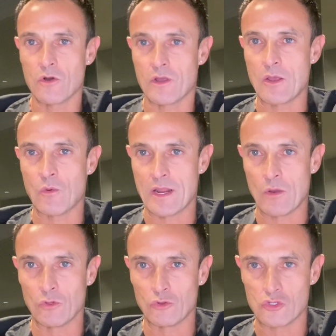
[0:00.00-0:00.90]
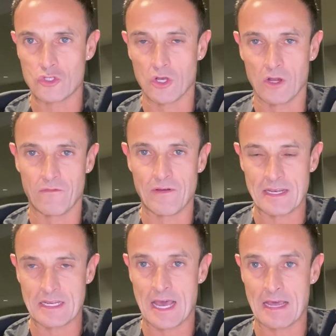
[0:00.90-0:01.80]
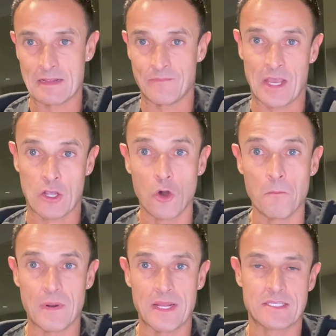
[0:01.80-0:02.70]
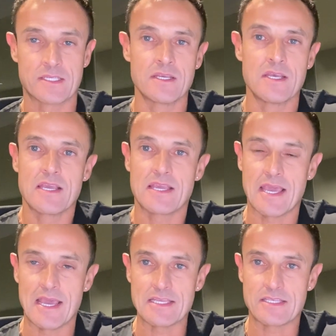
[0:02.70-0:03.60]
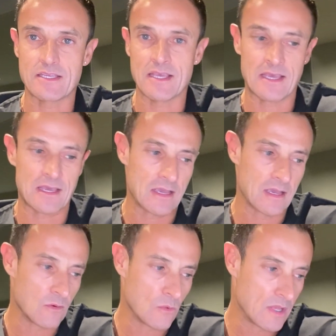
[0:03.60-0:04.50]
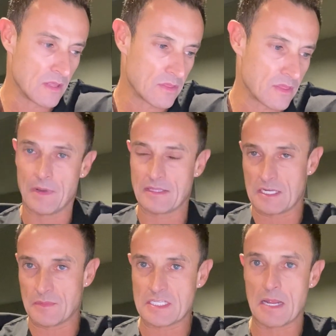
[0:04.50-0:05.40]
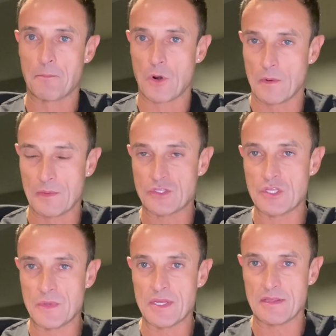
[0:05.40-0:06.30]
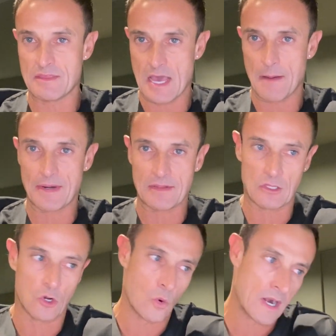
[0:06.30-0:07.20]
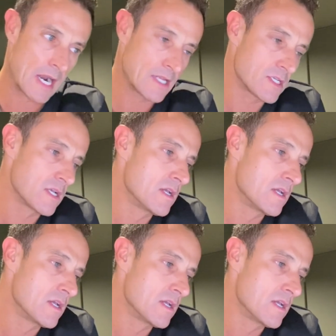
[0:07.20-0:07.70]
when I want to solve a complex case with a transversal problem severe in the upper and the lower arch.